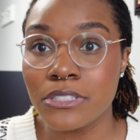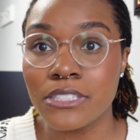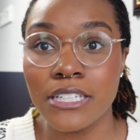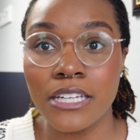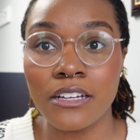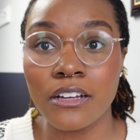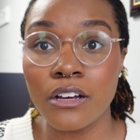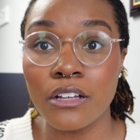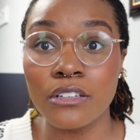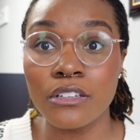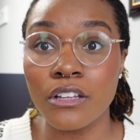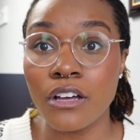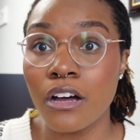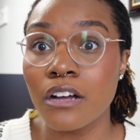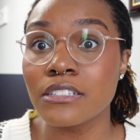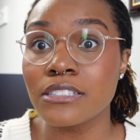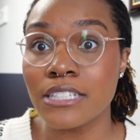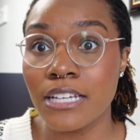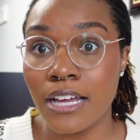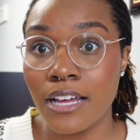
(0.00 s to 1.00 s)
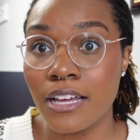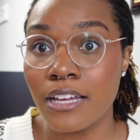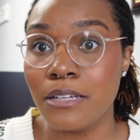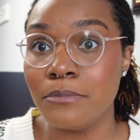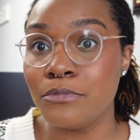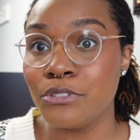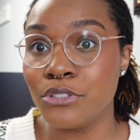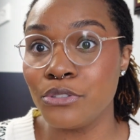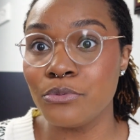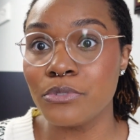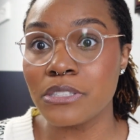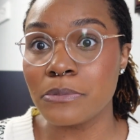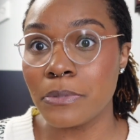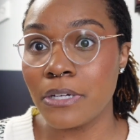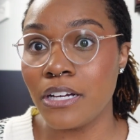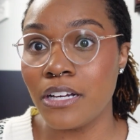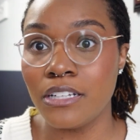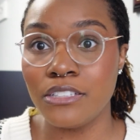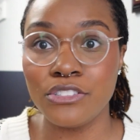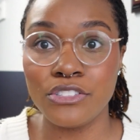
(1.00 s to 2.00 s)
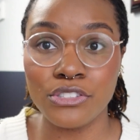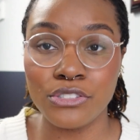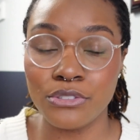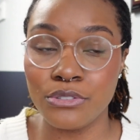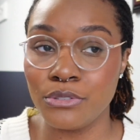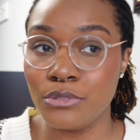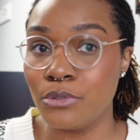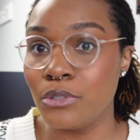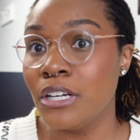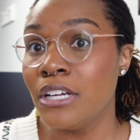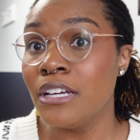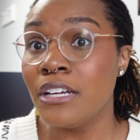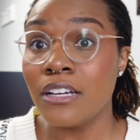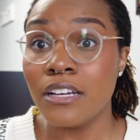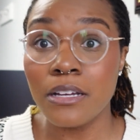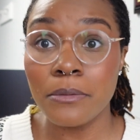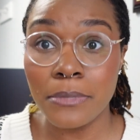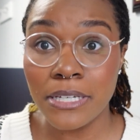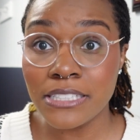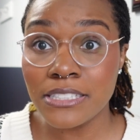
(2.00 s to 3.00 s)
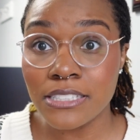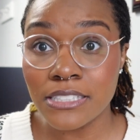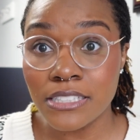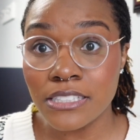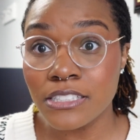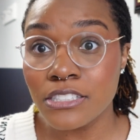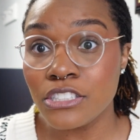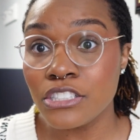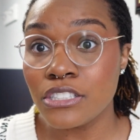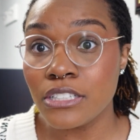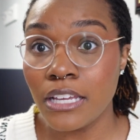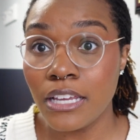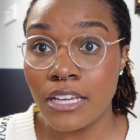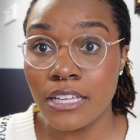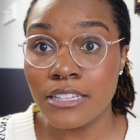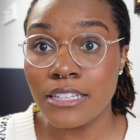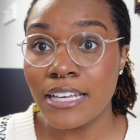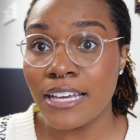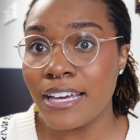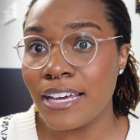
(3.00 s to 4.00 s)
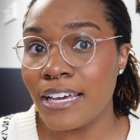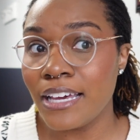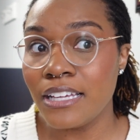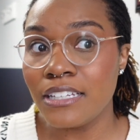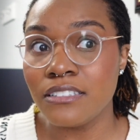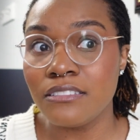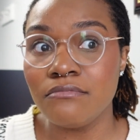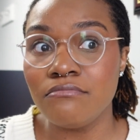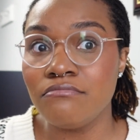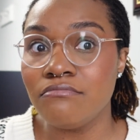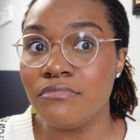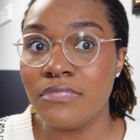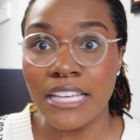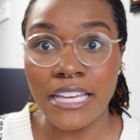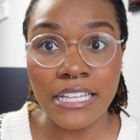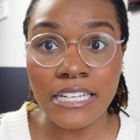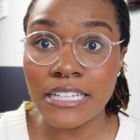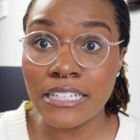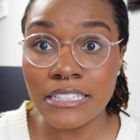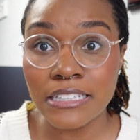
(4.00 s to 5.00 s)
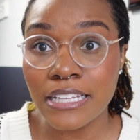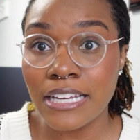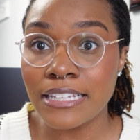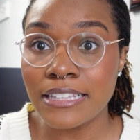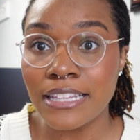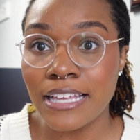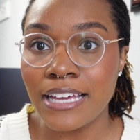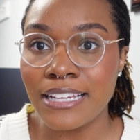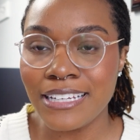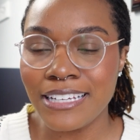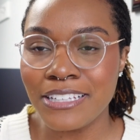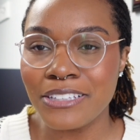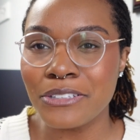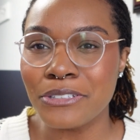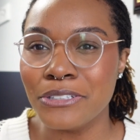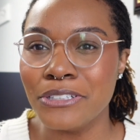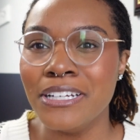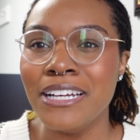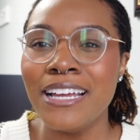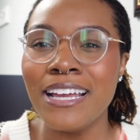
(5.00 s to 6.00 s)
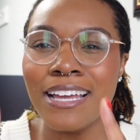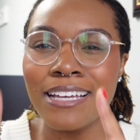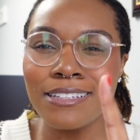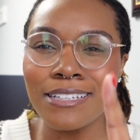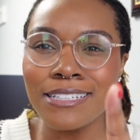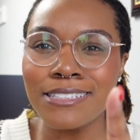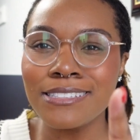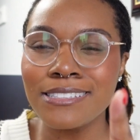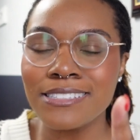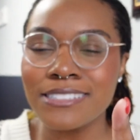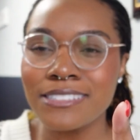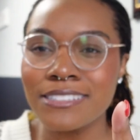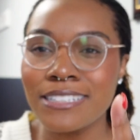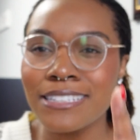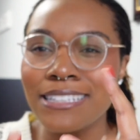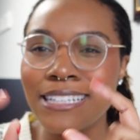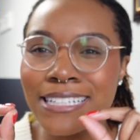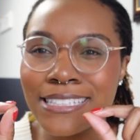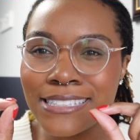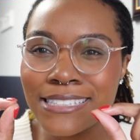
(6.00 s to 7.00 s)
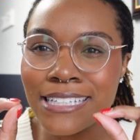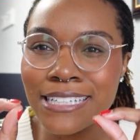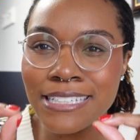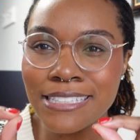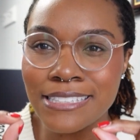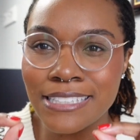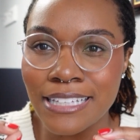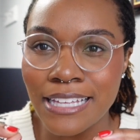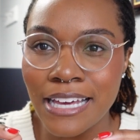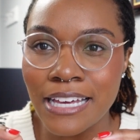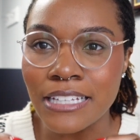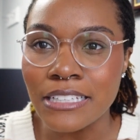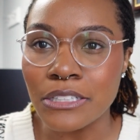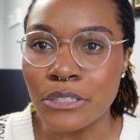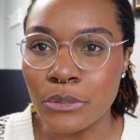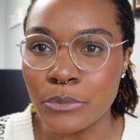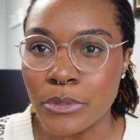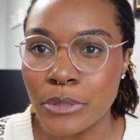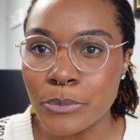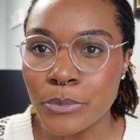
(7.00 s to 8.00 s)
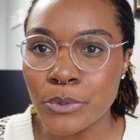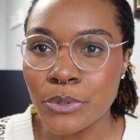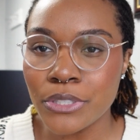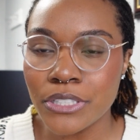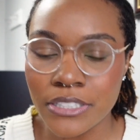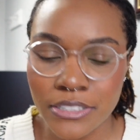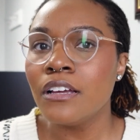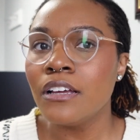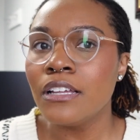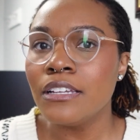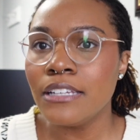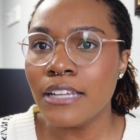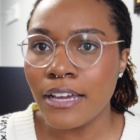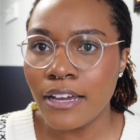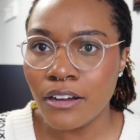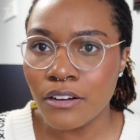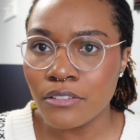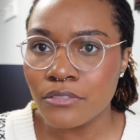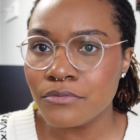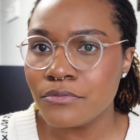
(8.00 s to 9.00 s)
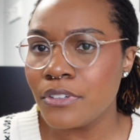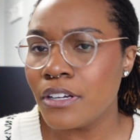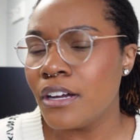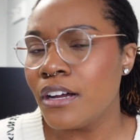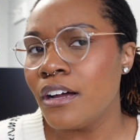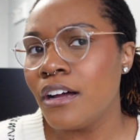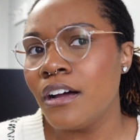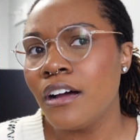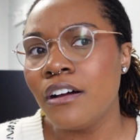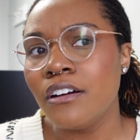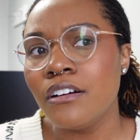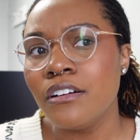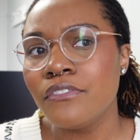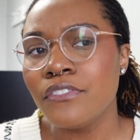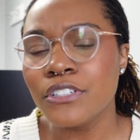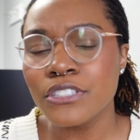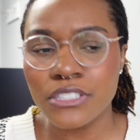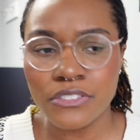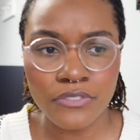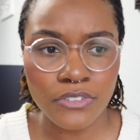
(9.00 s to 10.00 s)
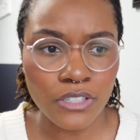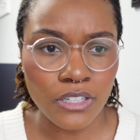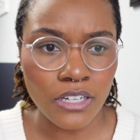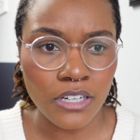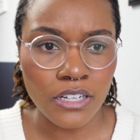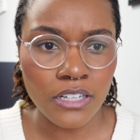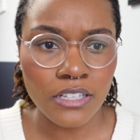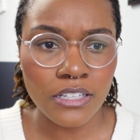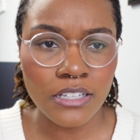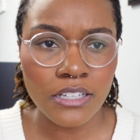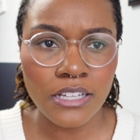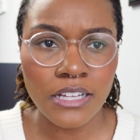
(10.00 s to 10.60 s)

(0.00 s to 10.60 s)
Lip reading: take a long time to respond to a message and that they didn't like that either. And let's get into that a little bit more. Now, first of all,